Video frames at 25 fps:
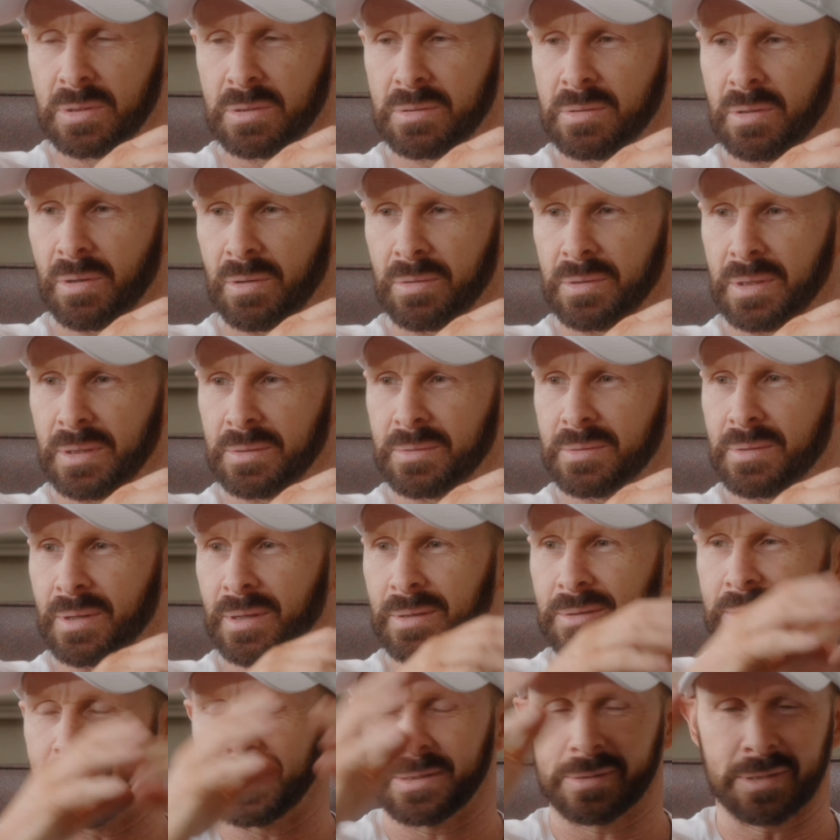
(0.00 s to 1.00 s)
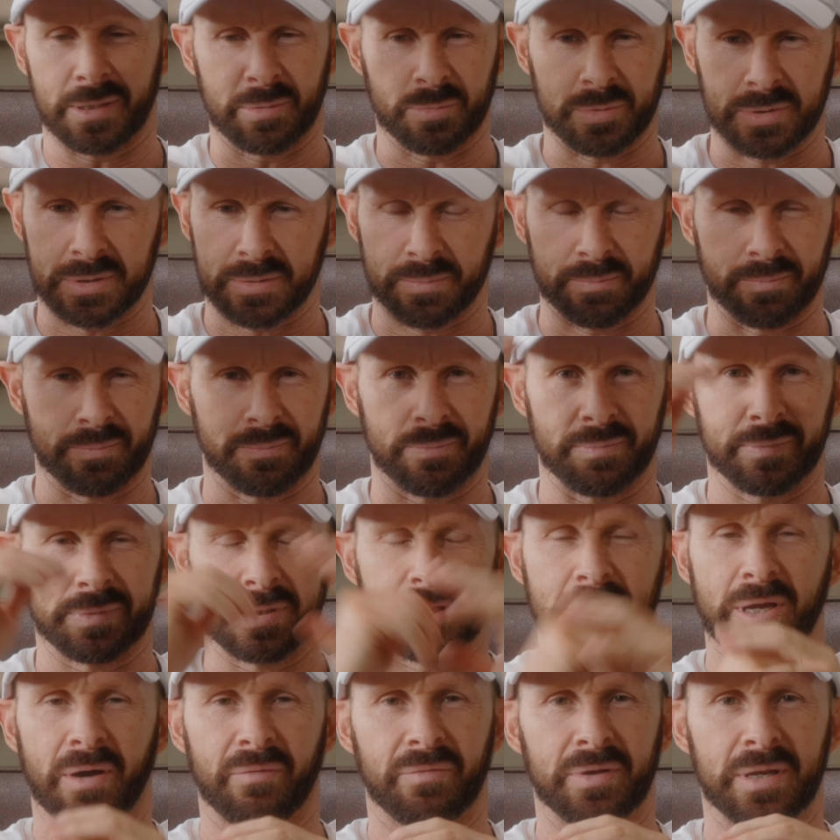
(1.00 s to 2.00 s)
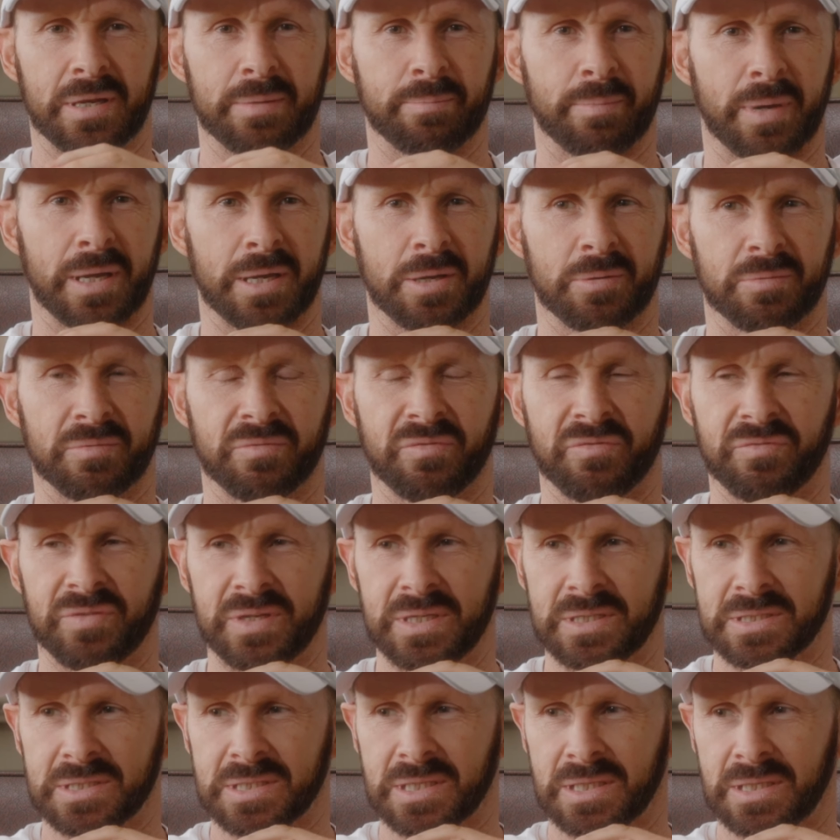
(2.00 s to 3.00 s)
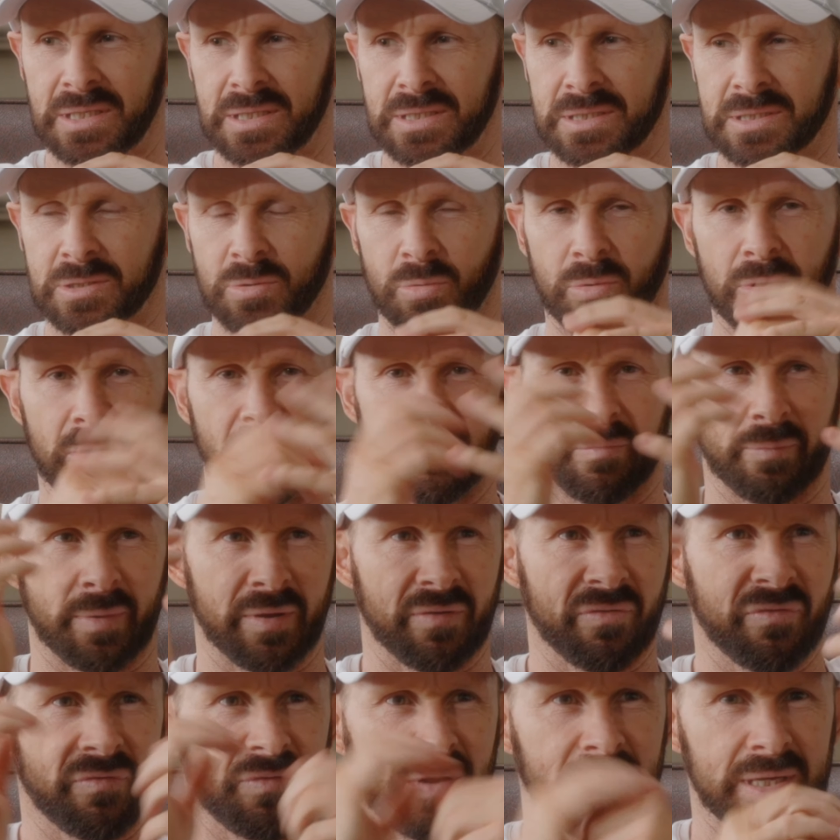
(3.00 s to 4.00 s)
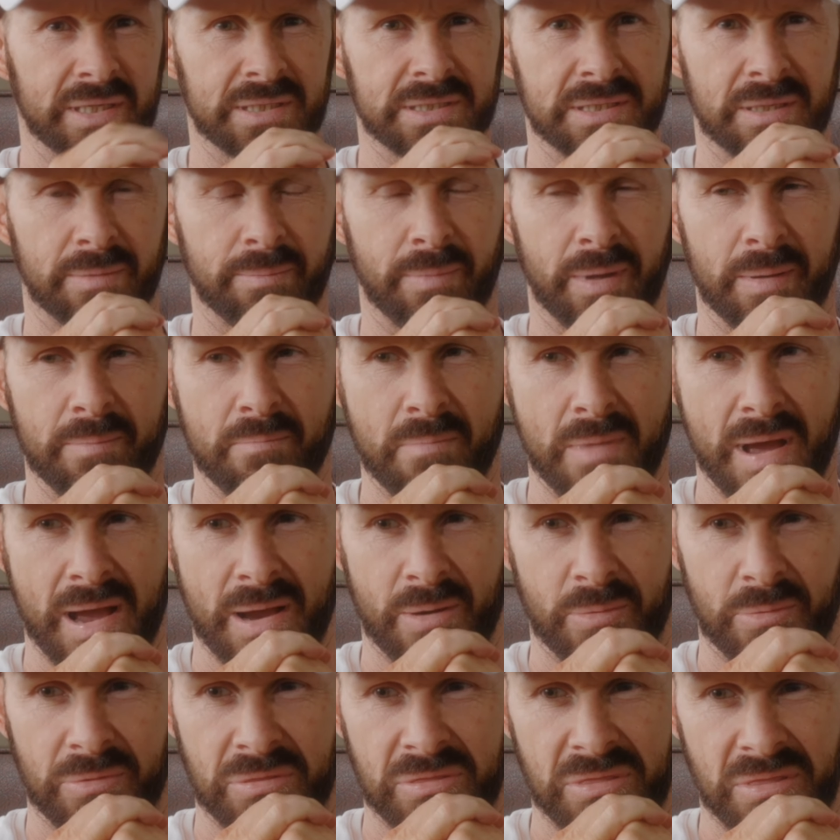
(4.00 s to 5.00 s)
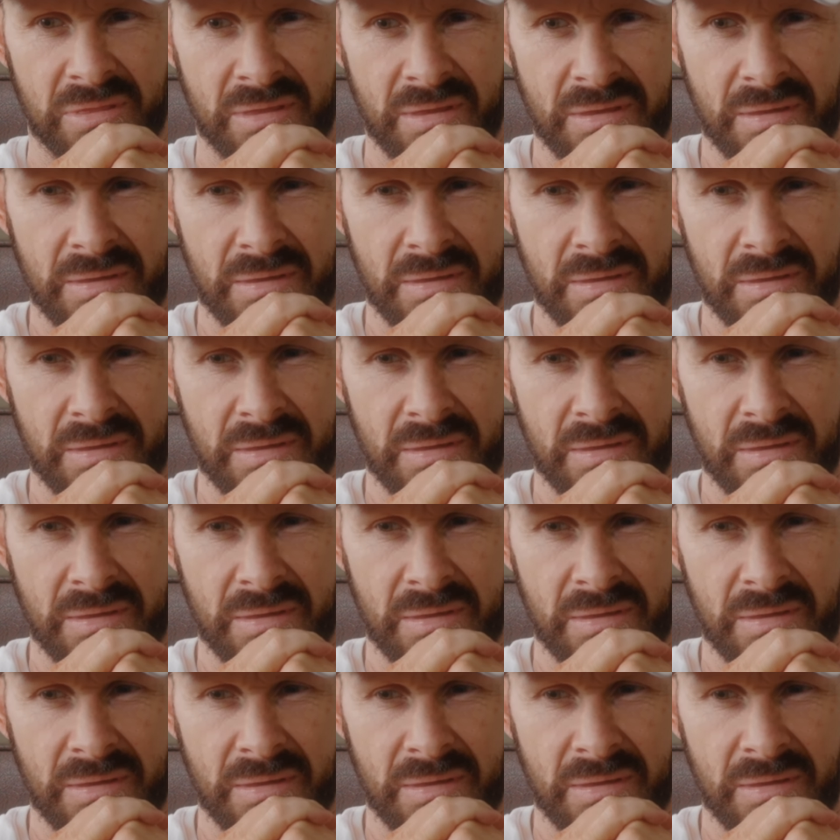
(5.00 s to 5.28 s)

God, I, I think there was covered in my own feces all over my face and my mouth.